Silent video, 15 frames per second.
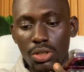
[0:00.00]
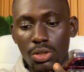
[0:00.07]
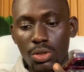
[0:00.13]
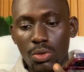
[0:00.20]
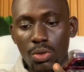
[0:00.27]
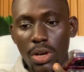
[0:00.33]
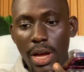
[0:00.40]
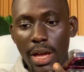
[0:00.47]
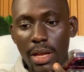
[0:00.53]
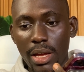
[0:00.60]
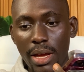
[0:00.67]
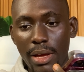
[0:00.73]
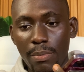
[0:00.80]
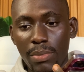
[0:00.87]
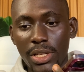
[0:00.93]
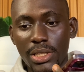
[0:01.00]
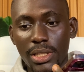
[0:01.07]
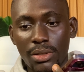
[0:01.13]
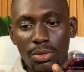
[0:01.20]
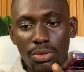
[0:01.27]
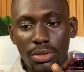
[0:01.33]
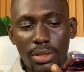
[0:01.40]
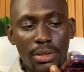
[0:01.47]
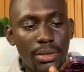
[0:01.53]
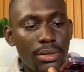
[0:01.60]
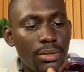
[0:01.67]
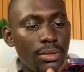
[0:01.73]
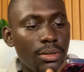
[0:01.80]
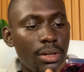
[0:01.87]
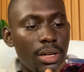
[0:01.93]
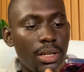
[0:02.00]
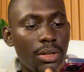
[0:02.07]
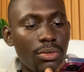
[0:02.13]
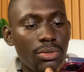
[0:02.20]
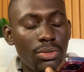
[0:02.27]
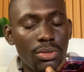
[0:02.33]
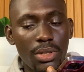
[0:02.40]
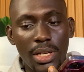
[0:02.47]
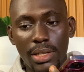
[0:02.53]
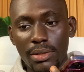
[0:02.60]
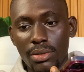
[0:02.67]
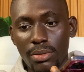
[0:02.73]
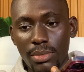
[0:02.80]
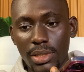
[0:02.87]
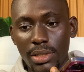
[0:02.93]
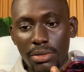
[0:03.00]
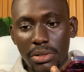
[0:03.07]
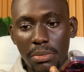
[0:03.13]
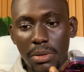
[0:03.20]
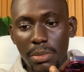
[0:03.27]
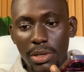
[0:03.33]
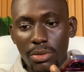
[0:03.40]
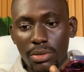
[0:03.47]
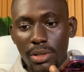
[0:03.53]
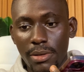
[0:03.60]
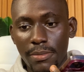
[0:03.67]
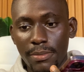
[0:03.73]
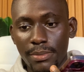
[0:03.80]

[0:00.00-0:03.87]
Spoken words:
So I placed an order and I want to get some details about my order.